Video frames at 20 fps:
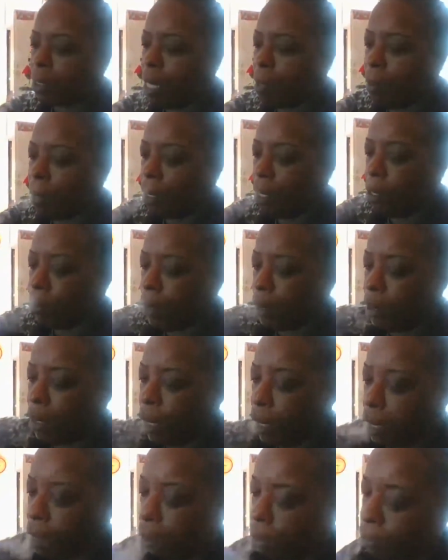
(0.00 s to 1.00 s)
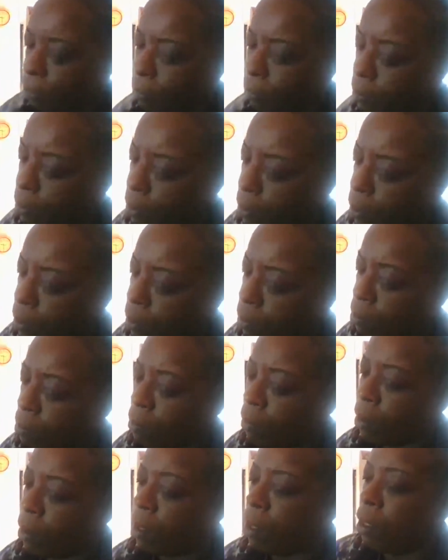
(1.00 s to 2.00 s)
is coming on today.
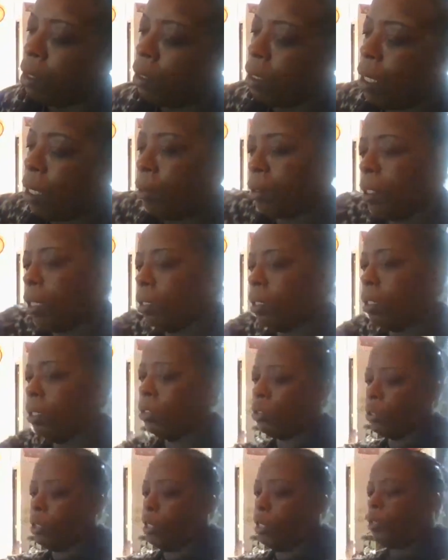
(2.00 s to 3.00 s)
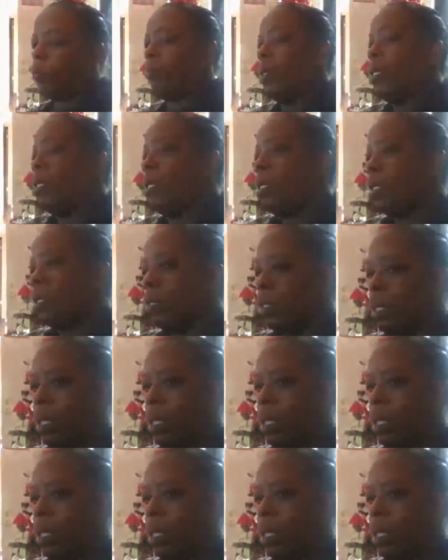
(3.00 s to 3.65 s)
I was gonna go to church with my uncle